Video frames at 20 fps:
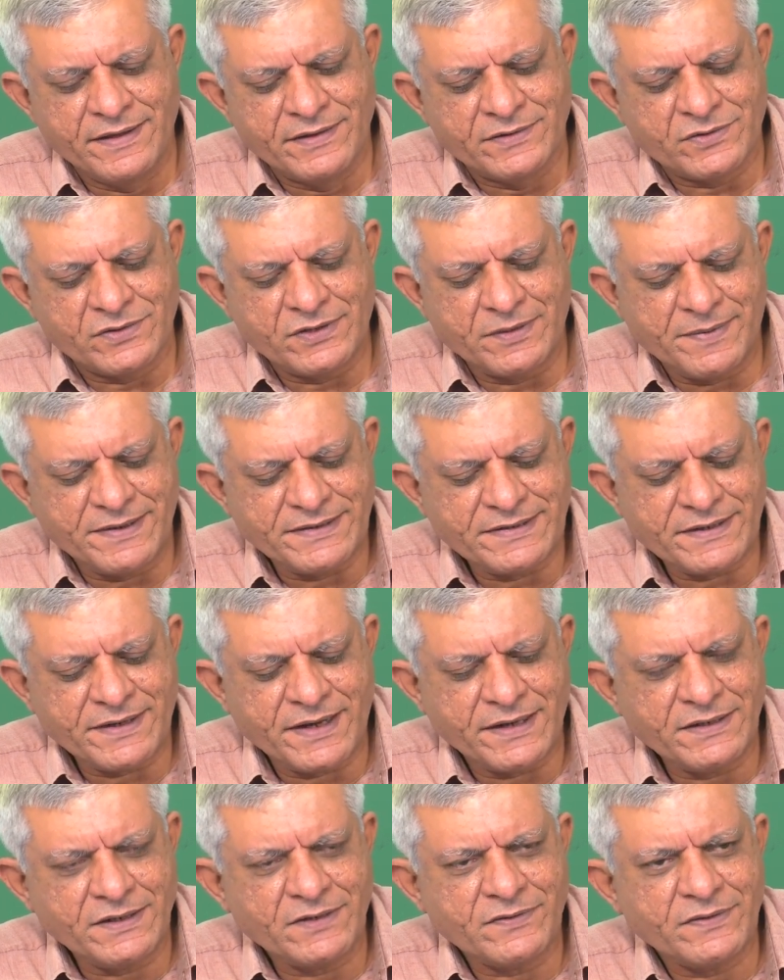So, the basic
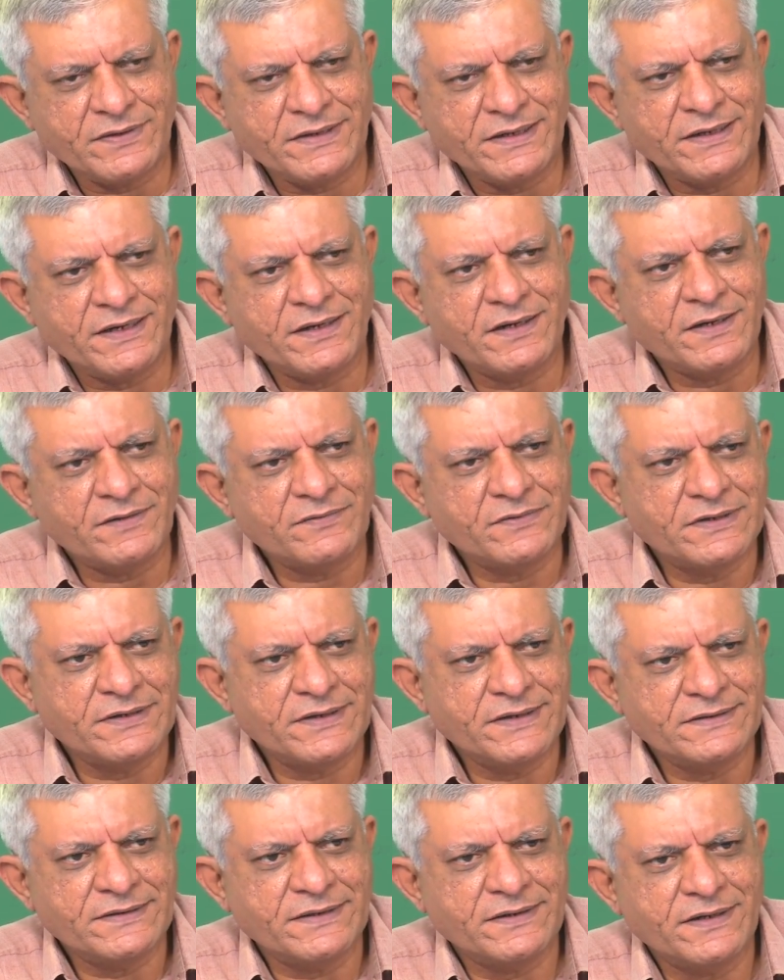idea of a Rete
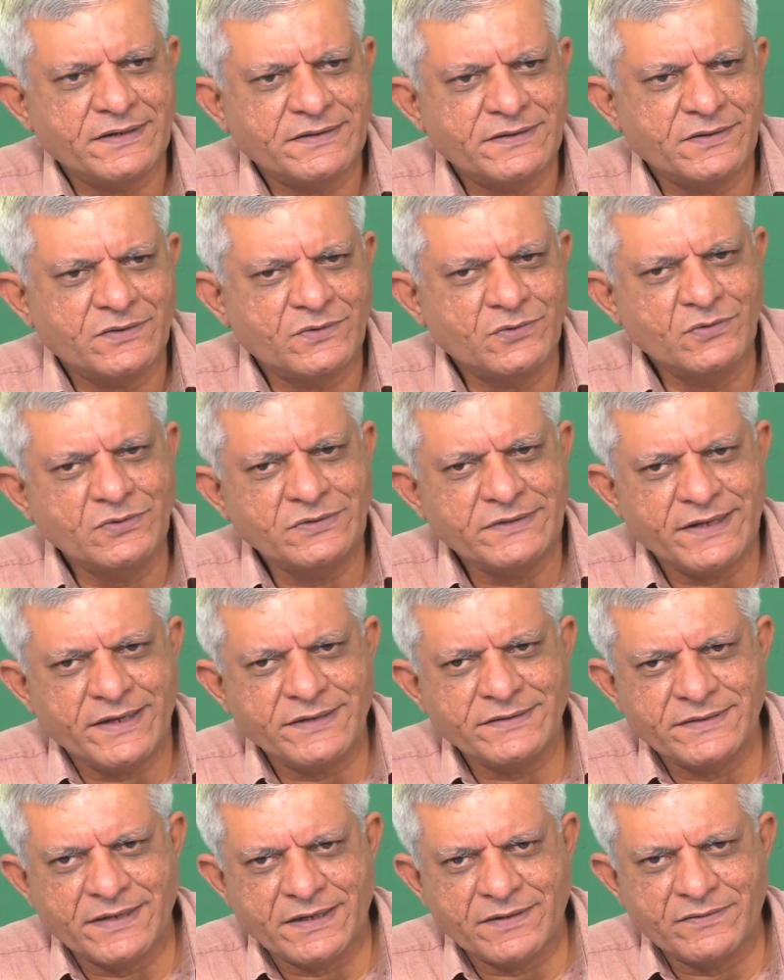network is that it is a two
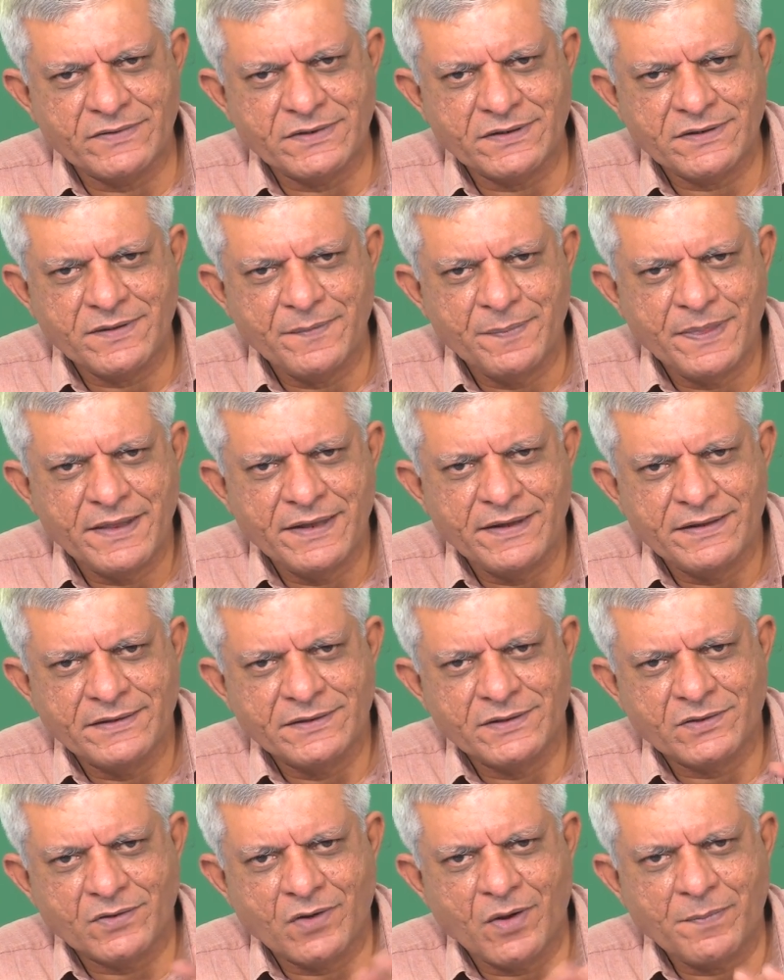stage network.
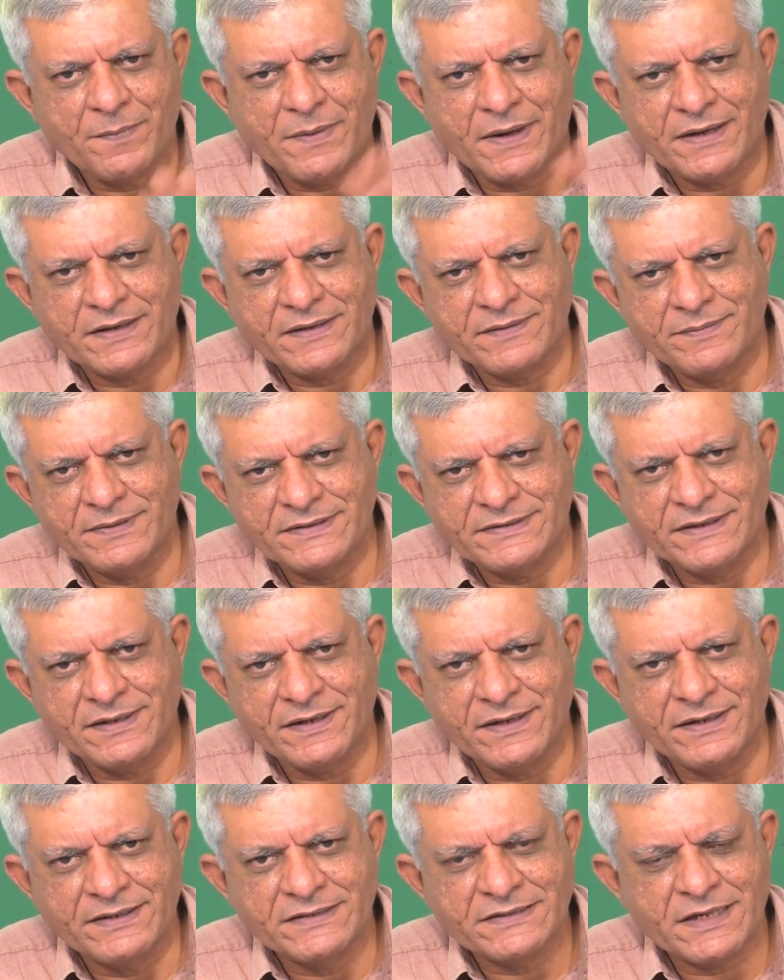The top part
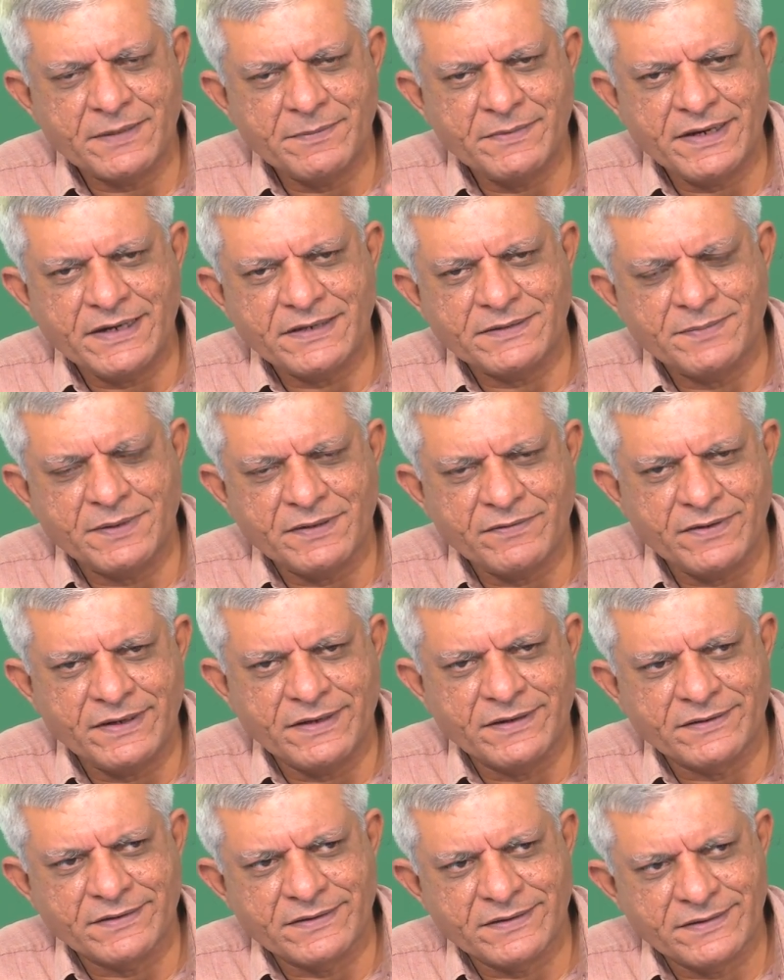basically discriminates
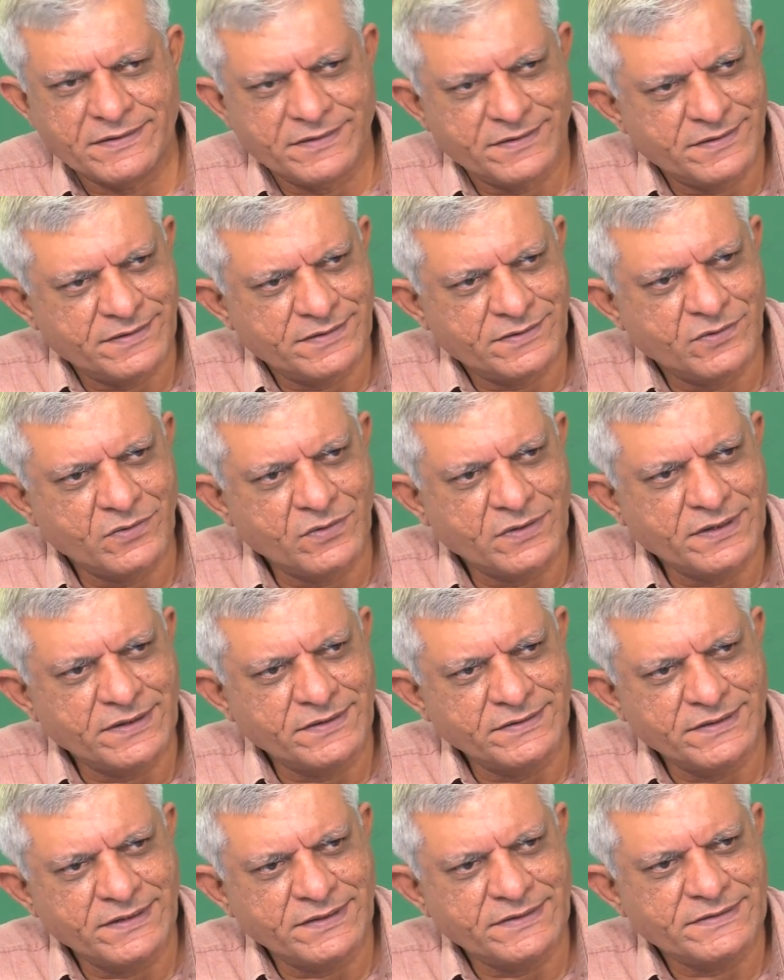between
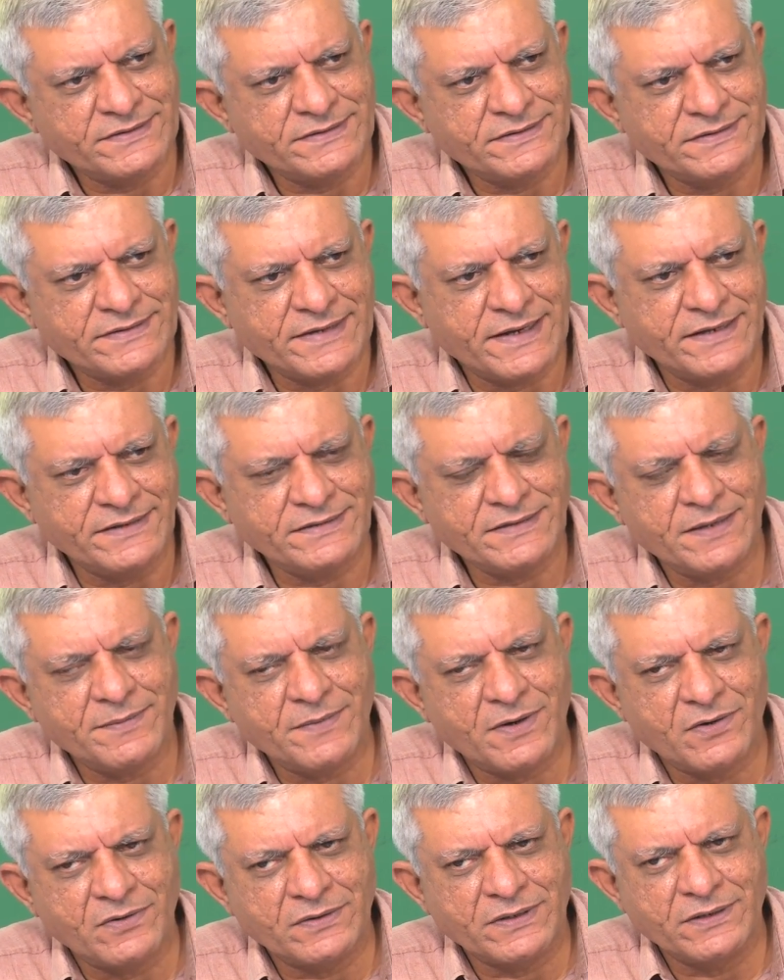tokens, it sends
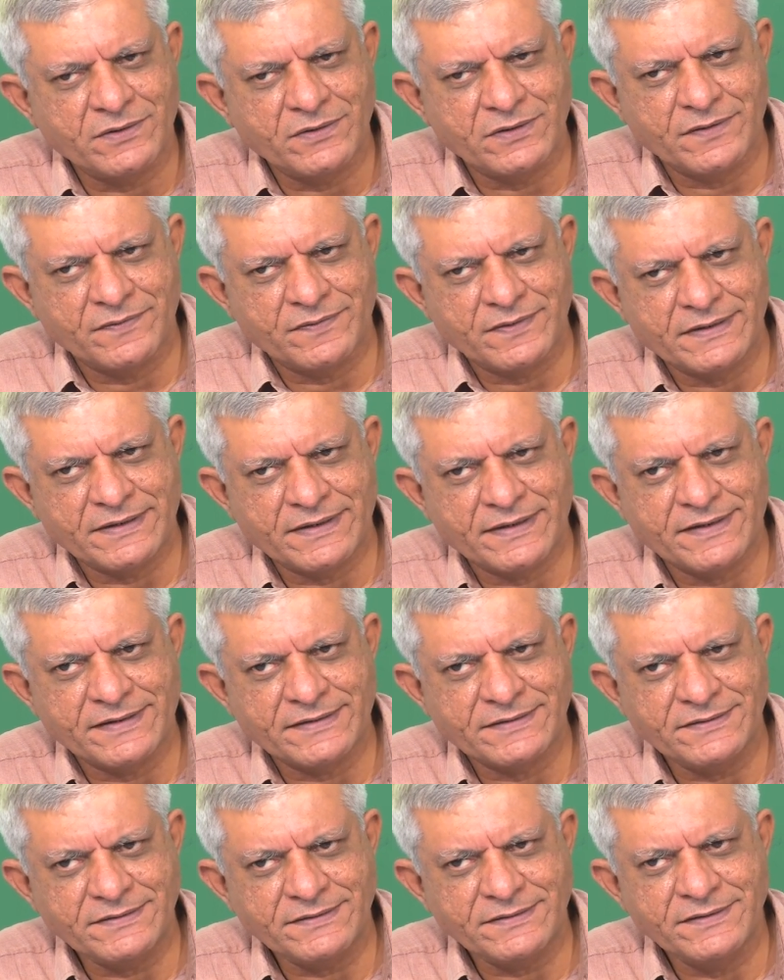them out into different
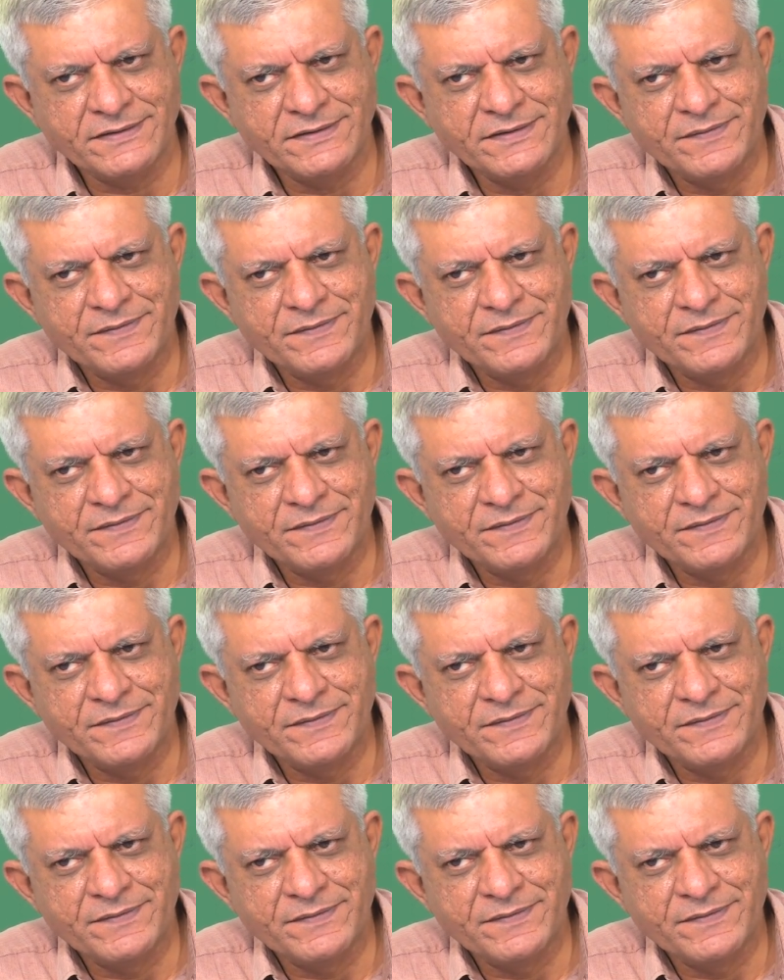directions.